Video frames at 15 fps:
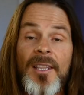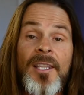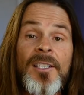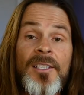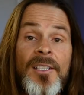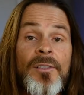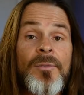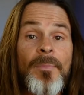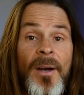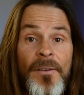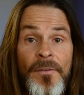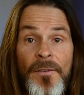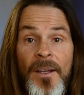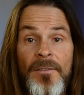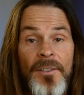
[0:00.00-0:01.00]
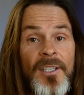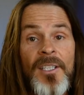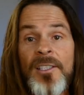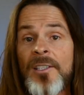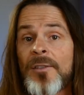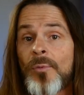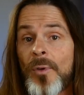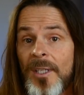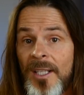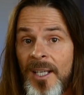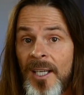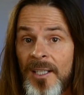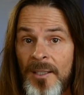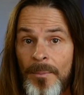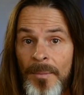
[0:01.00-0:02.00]
This is my favorite. This is what
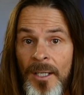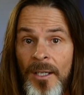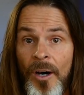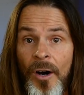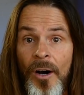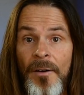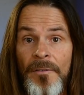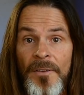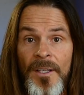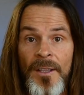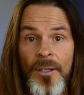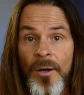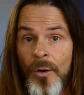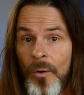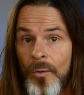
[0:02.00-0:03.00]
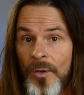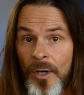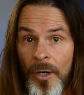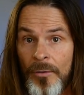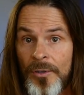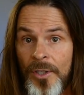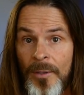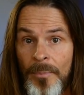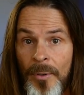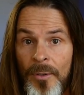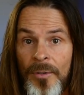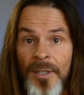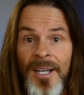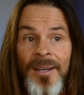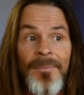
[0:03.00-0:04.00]
kicked me off in the whole coaching
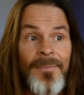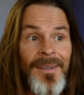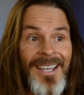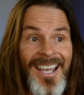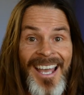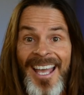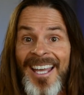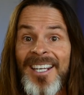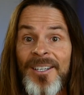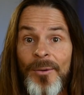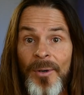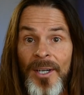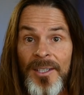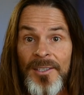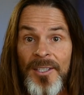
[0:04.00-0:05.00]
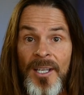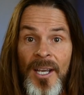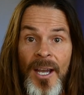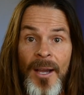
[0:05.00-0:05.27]
program anyways.